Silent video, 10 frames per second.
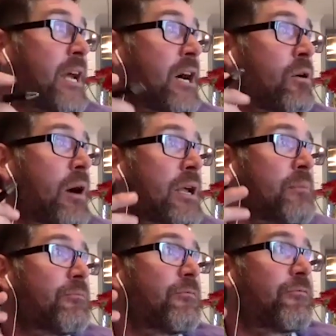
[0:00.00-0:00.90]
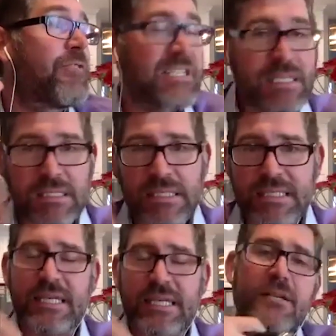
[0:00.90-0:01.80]
now. I am physically
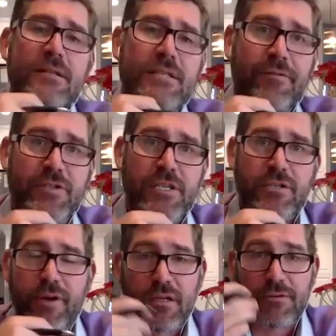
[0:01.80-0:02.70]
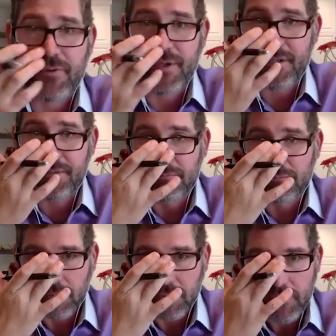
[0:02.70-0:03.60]
seated in San Francisco, California.
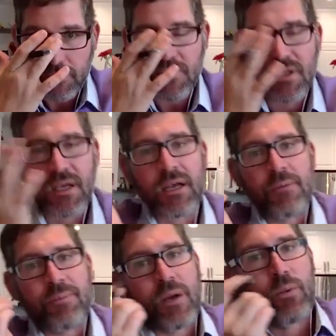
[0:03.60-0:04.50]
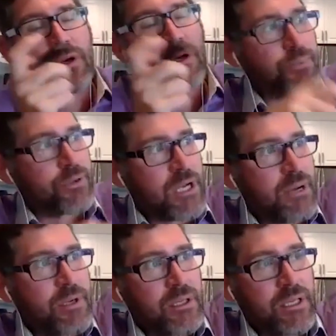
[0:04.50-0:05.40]
Uh, but I work
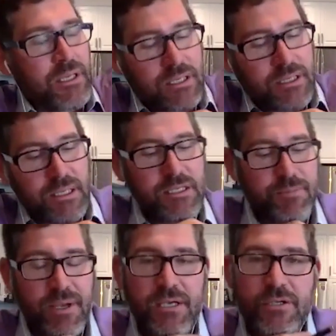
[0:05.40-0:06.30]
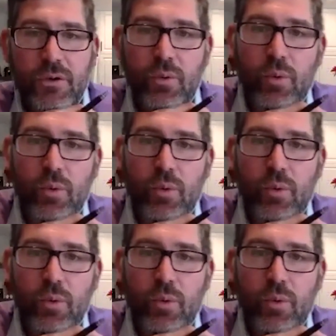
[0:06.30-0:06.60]
predominantly in the East Bay, so